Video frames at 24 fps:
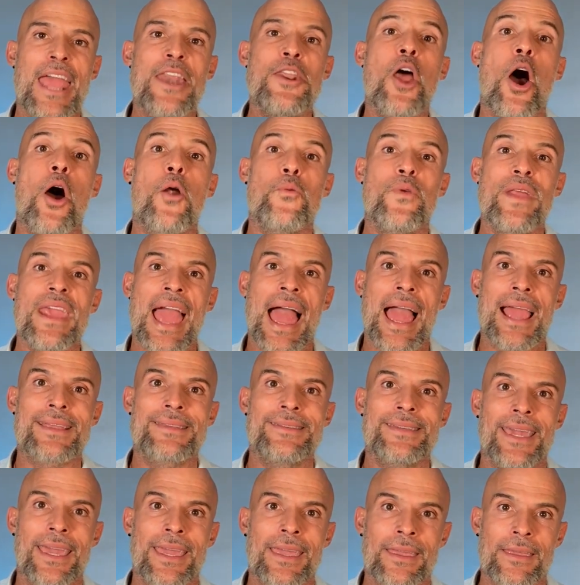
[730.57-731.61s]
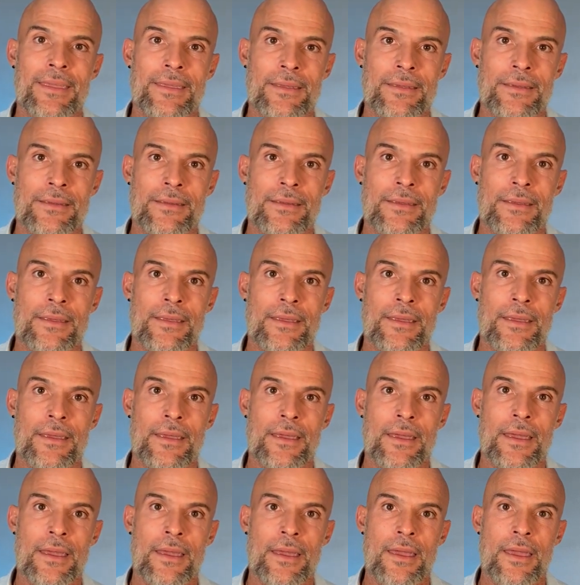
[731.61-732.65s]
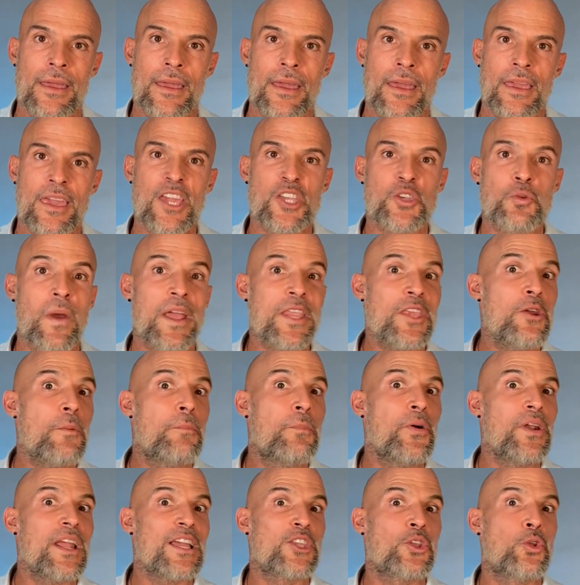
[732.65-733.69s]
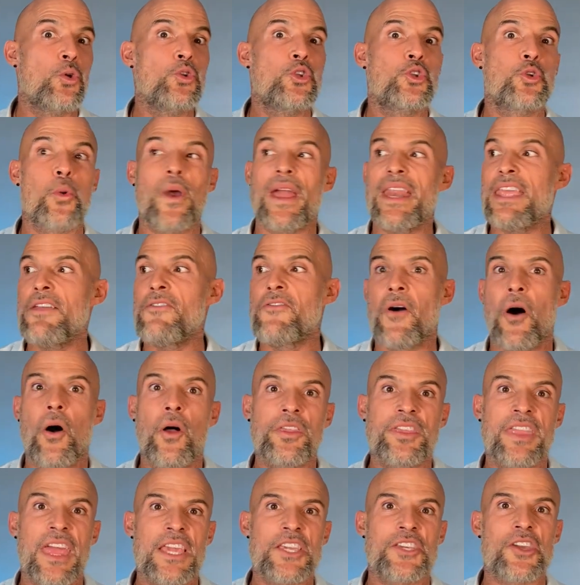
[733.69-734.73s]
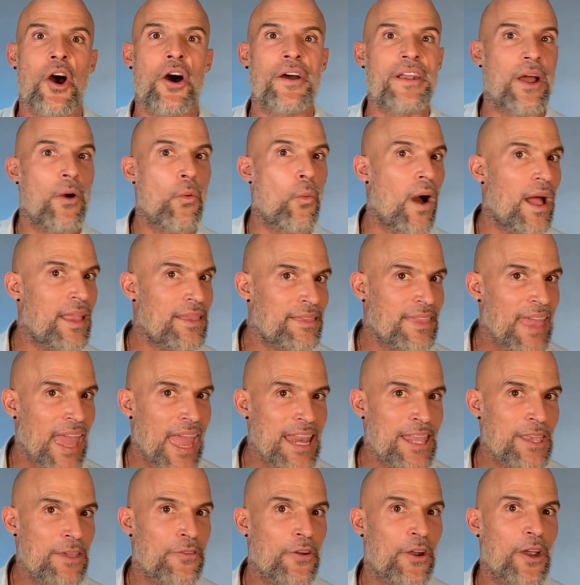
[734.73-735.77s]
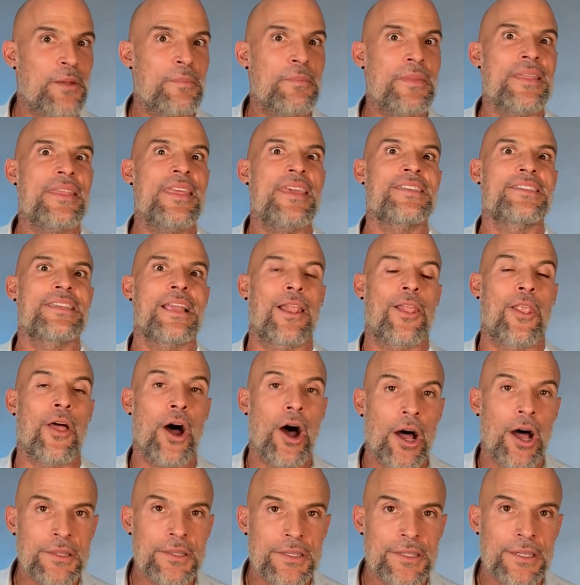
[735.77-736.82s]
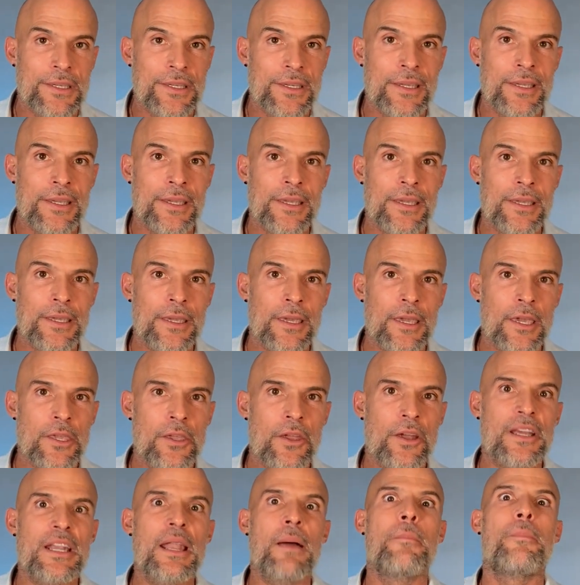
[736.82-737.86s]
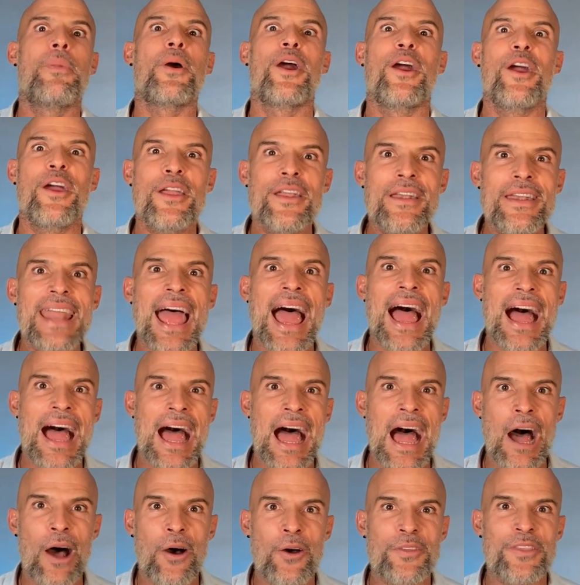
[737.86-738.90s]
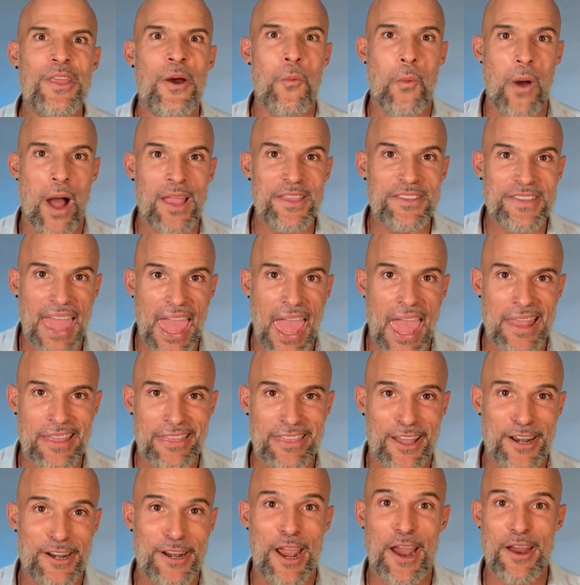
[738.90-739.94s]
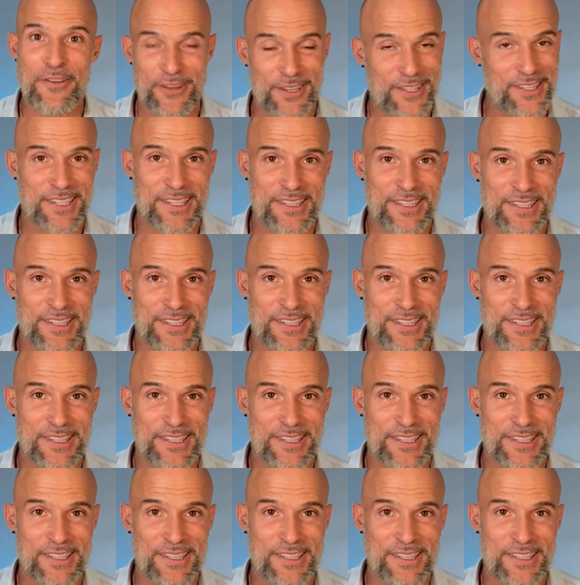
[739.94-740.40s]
And not reacting. Because when you put a 220 voltage on a 110, you've heard me this a lot, you're gonna burn down the 110, the nerve.